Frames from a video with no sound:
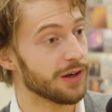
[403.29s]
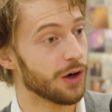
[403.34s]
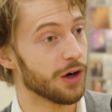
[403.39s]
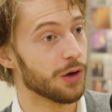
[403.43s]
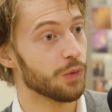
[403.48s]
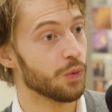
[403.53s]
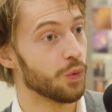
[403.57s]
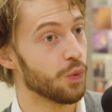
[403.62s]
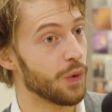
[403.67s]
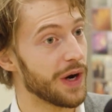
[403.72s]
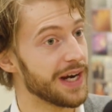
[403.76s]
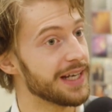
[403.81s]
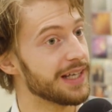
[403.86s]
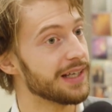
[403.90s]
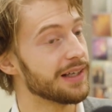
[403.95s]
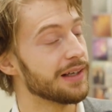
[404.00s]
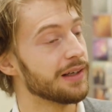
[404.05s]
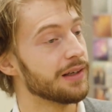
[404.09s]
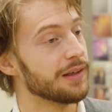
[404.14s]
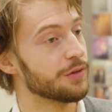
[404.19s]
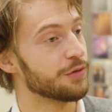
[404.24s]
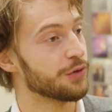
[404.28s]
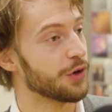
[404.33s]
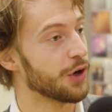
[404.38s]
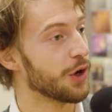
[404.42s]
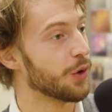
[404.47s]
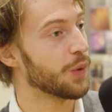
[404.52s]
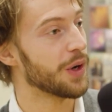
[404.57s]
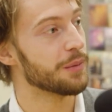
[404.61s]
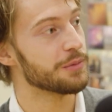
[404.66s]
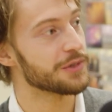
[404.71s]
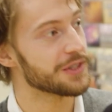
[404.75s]
we are waiting for our
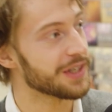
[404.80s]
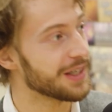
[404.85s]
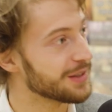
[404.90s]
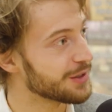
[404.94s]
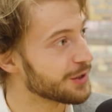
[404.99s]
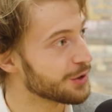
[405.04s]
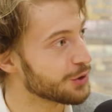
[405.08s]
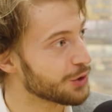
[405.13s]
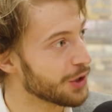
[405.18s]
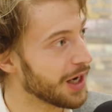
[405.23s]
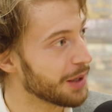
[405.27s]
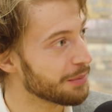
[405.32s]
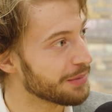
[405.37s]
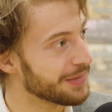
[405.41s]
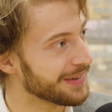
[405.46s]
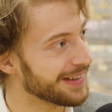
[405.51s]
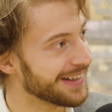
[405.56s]
website to drop